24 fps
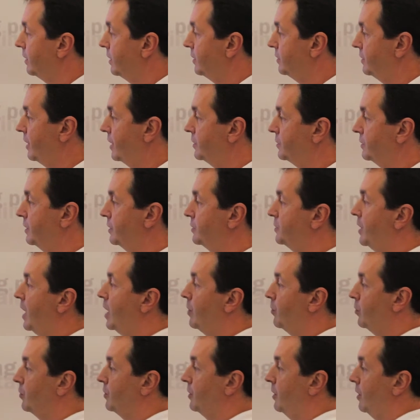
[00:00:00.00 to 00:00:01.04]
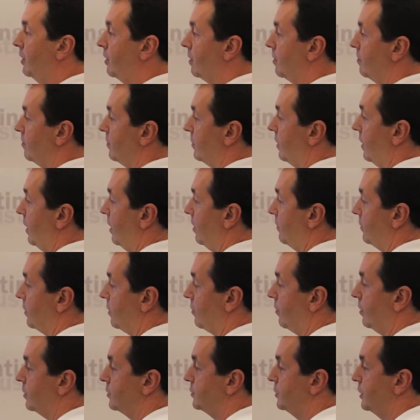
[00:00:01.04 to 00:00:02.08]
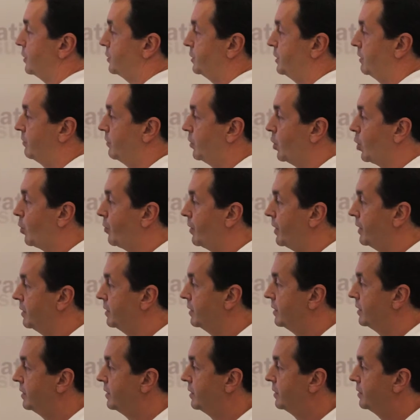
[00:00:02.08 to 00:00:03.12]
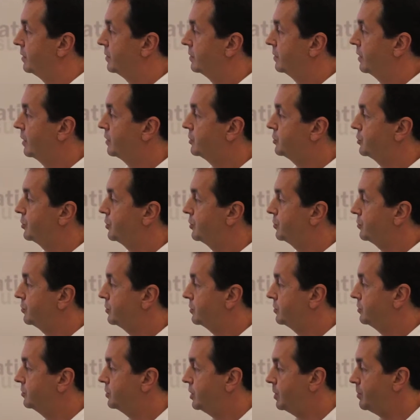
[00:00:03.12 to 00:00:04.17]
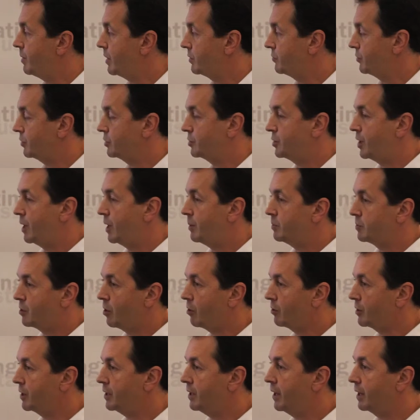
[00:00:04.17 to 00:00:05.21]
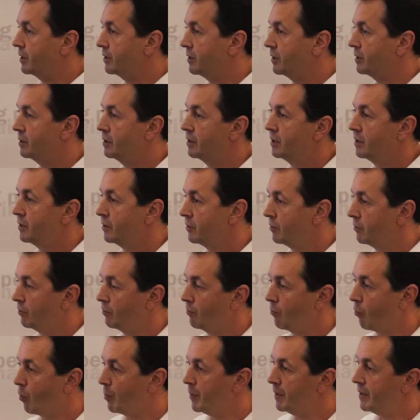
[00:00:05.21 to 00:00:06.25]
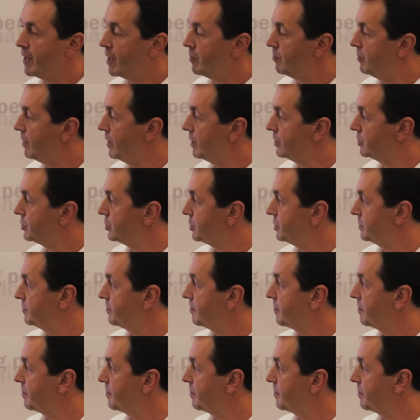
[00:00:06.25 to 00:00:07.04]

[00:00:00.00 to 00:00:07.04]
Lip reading: And as an example here, I have a cross-section of an O-ring that shows geometric shapes all connected, forming that mesh.